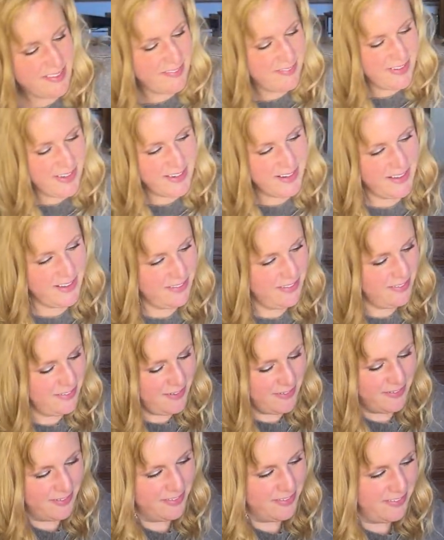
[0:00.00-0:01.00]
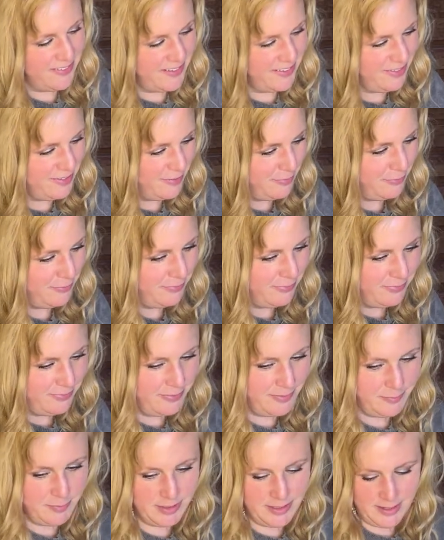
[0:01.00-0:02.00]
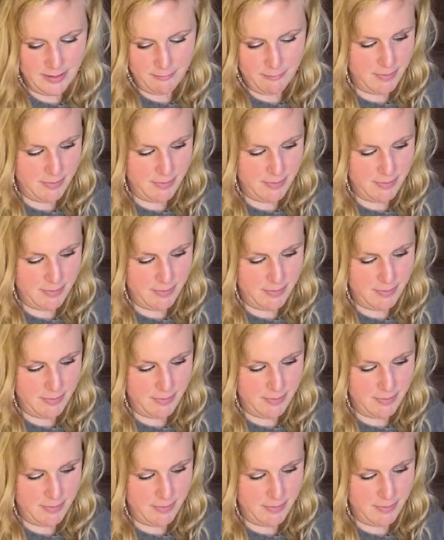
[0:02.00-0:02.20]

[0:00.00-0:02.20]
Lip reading: we got to get this going. So let me get